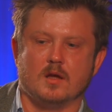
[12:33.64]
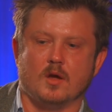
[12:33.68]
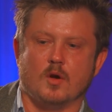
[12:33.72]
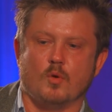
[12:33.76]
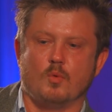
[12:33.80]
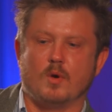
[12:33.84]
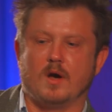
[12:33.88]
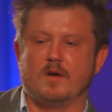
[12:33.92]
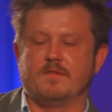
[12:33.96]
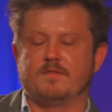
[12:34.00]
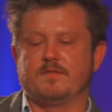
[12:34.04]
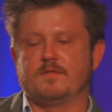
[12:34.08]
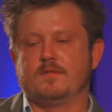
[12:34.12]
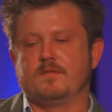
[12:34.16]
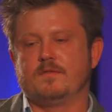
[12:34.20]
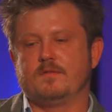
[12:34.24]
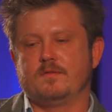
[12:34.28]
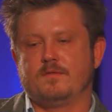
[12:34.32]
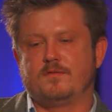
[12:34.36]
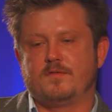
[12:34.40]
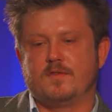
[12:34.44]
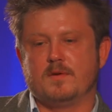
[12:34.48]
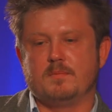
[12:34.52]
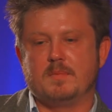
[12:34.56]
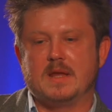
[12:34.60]
Well,
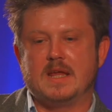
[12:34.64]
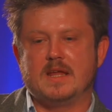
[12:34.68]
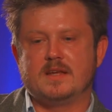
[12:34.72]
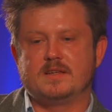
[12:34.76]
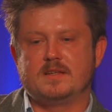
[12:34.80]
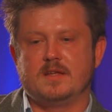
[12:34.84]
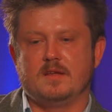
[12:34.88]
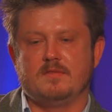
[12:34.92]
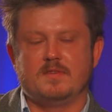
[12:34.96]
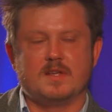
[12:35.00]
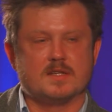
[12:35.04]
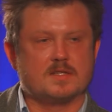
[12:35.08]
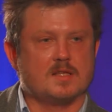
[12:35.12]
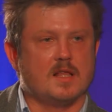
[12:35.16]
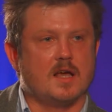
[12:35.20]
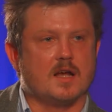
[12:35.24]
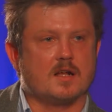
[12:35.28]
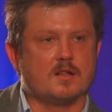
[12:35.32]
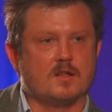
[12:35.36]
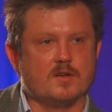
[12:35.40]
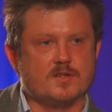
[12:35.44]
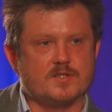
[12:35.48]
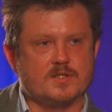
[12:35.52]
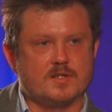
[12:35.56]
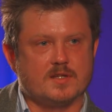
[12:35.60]
for me, TV is a lot
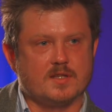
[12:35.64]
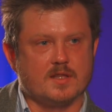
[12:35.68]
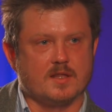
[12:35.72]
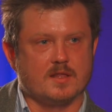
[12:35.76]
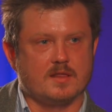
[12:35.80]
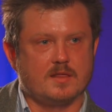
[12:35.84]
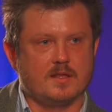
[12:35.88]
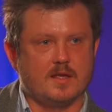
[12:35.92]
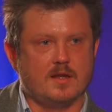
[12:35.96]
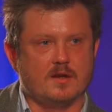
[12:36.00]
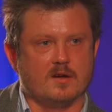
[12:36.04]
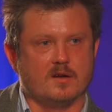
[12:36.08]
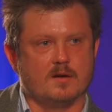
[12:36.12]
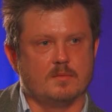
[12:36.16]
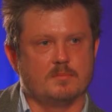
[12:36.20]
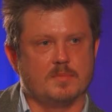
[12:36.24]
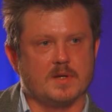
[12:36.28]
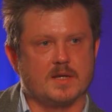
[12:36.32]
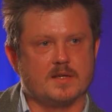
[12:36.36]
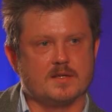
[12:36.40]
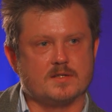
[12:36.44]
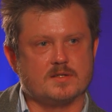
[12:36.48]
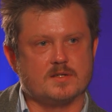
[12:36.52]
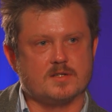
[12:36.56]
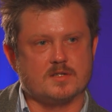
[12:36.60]
closer to the theater
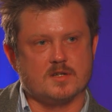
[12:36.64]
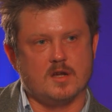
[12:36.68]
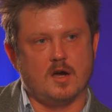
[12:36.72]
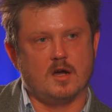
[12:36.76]
because there's an